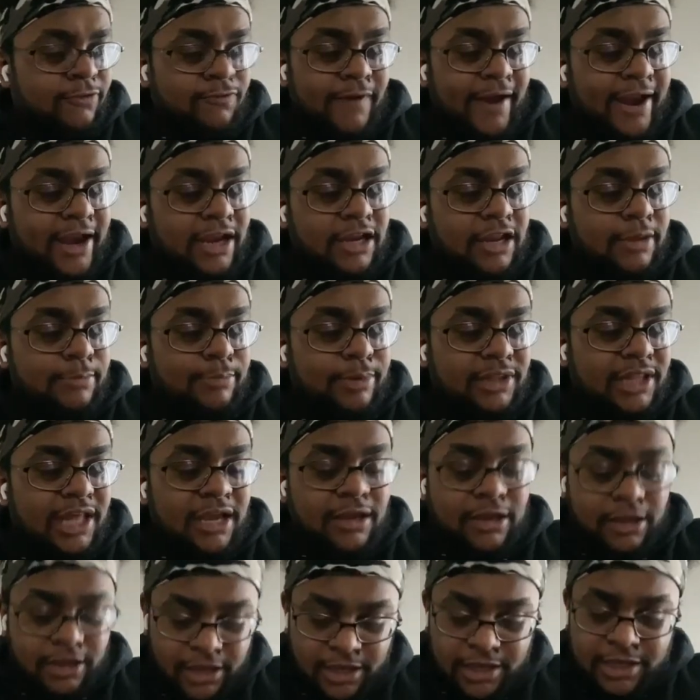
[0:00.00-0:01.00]
for writing it, but
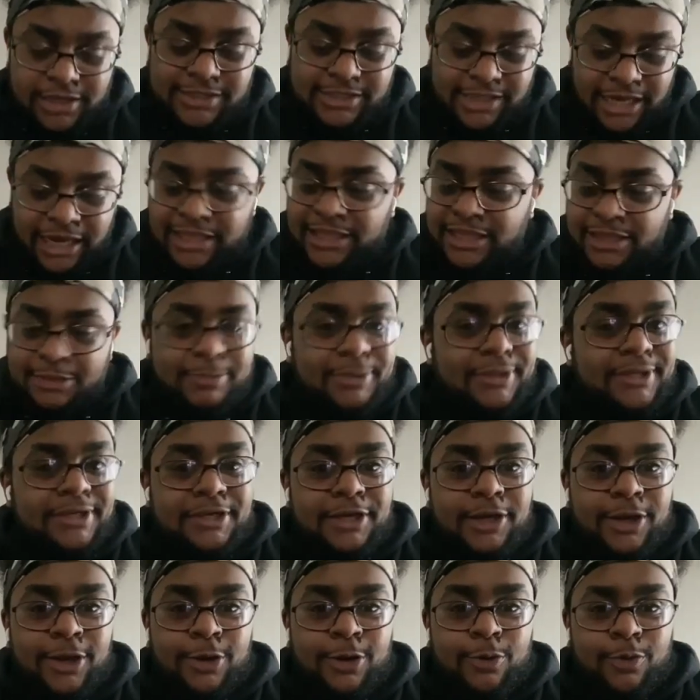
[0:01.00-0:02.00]
like telling
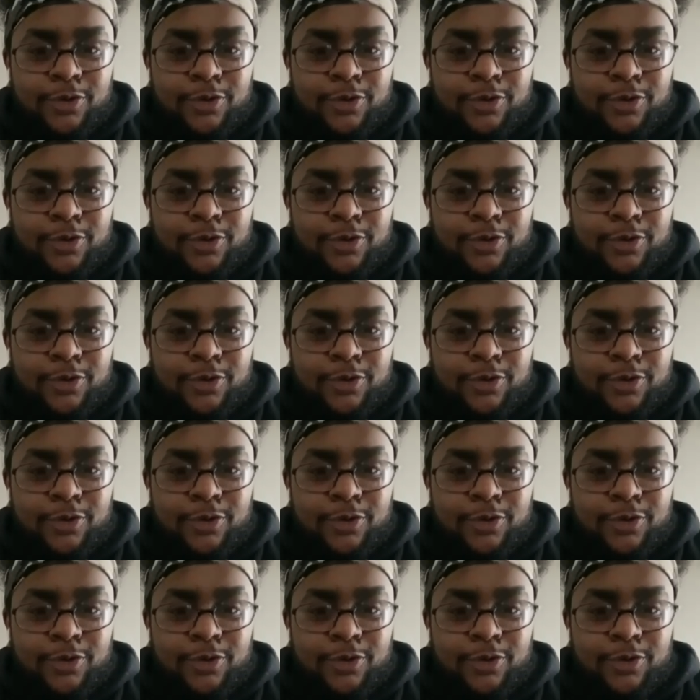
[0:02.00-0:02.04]
me